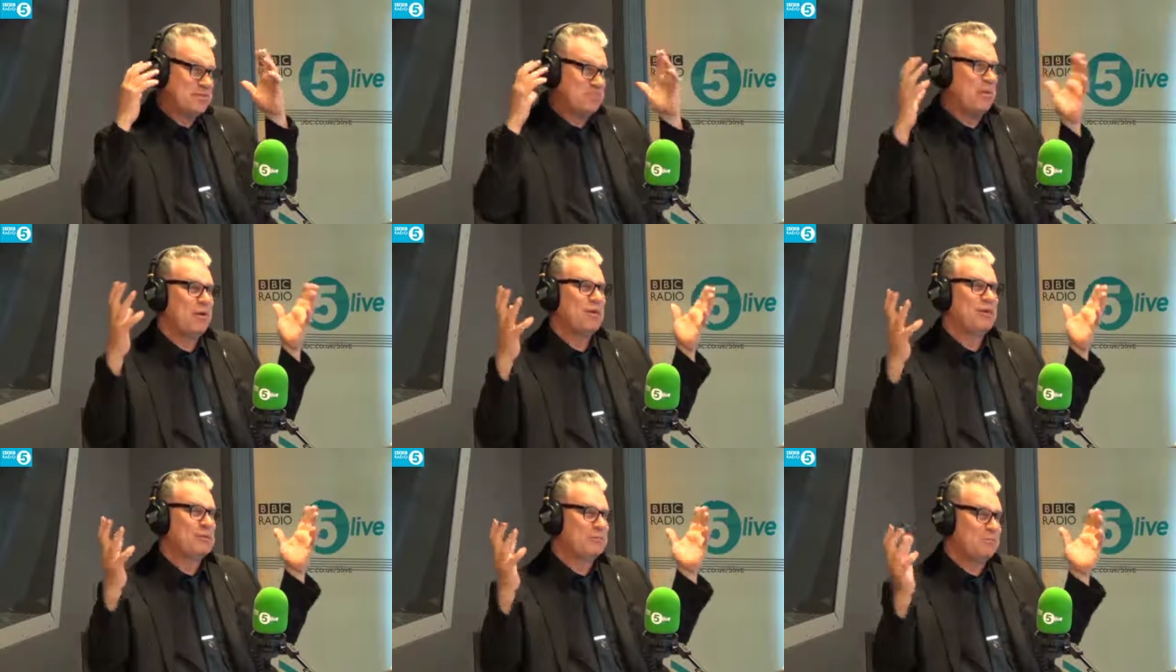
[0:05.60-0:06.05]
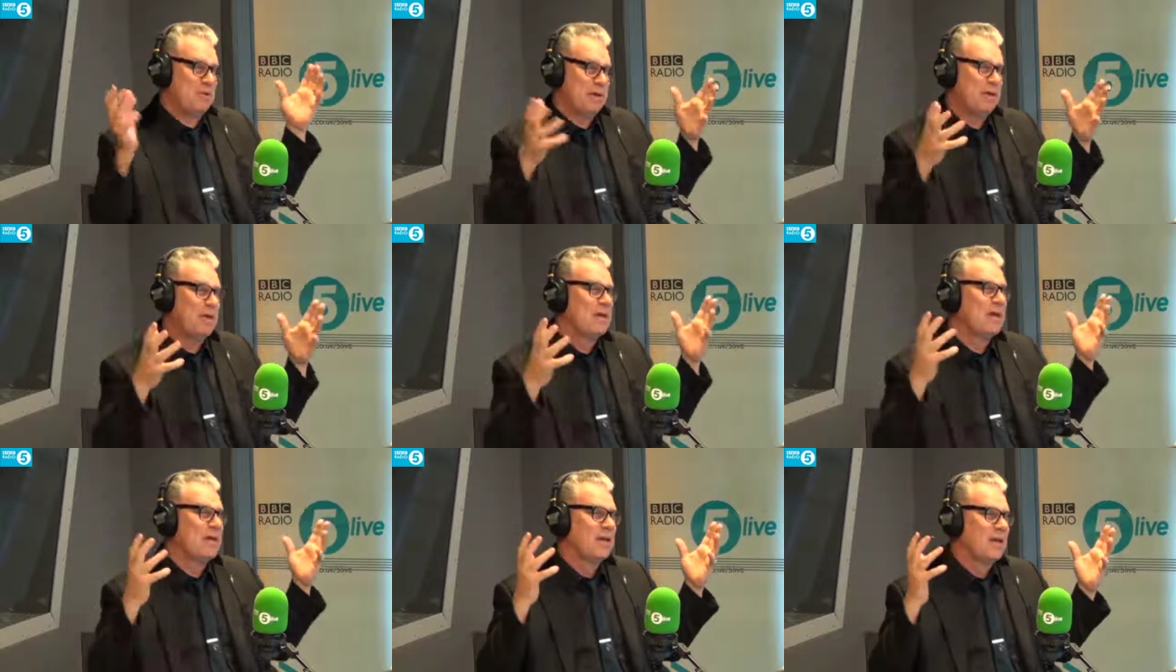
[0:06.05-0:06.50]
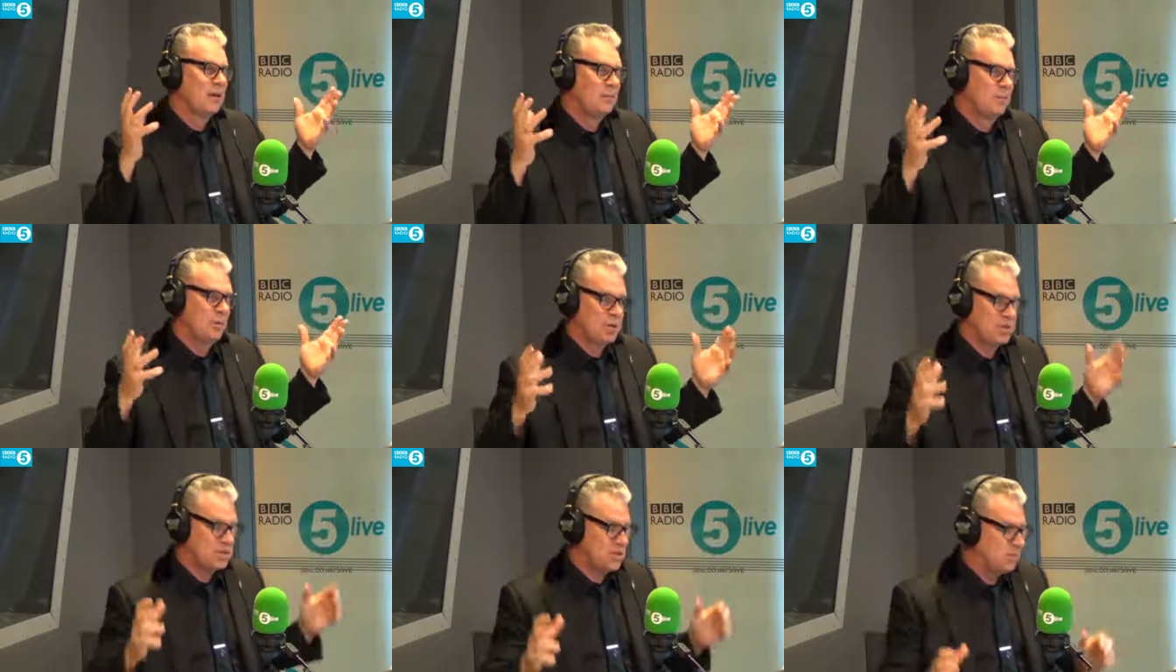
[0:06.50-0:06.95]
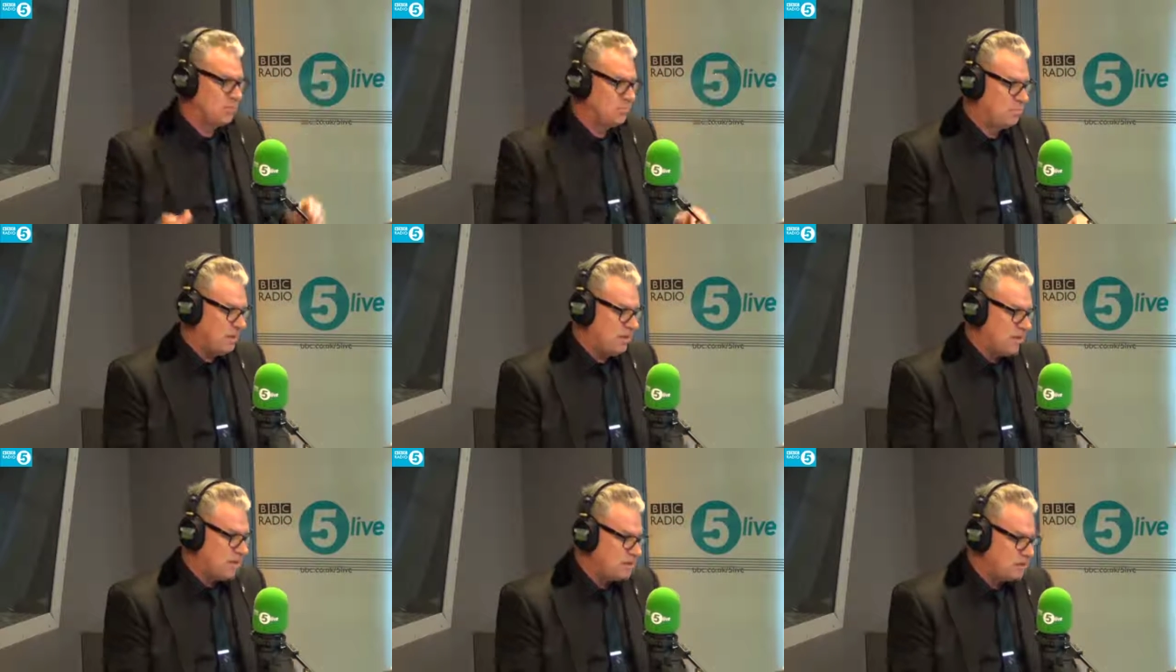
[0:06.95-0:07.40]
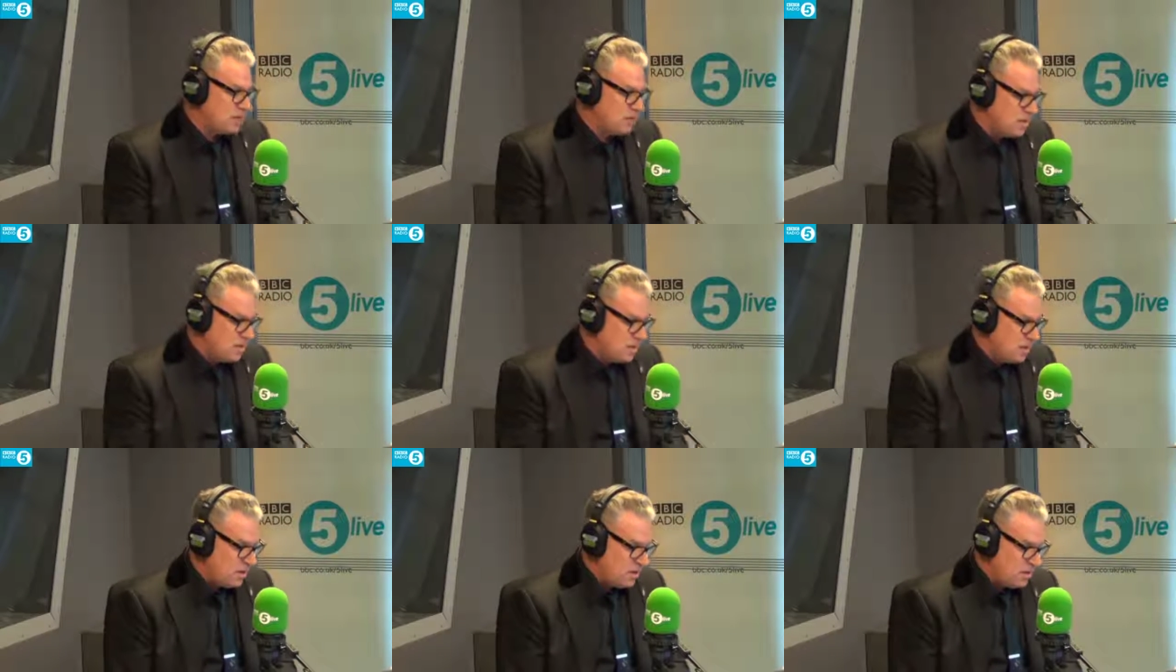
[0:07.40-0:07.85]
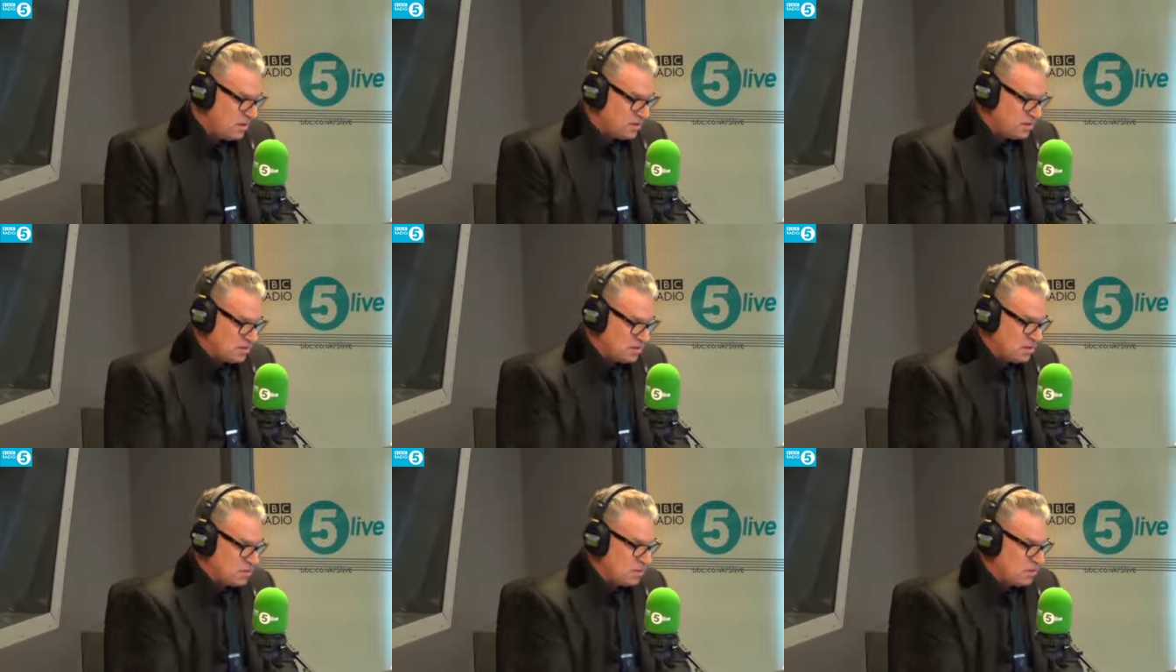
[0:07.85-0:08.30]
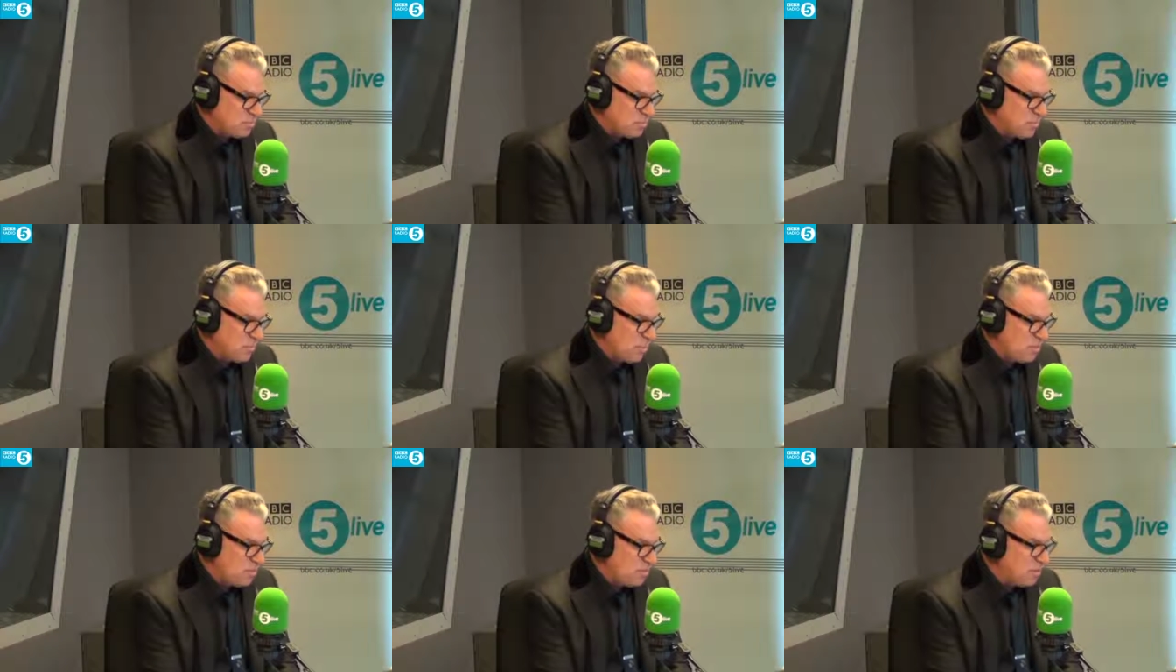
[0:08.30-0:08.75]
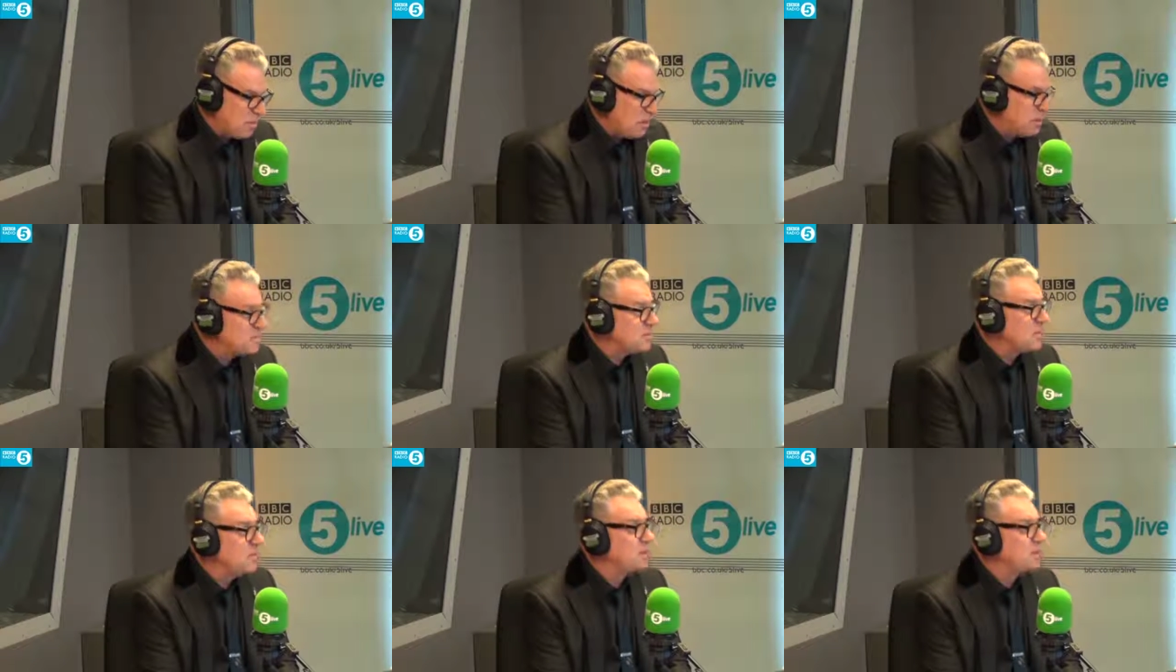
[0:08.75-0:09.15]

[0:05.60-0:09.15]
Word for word: spoke to me and worked. So Beast, it's uh, directed by Michael Pearce.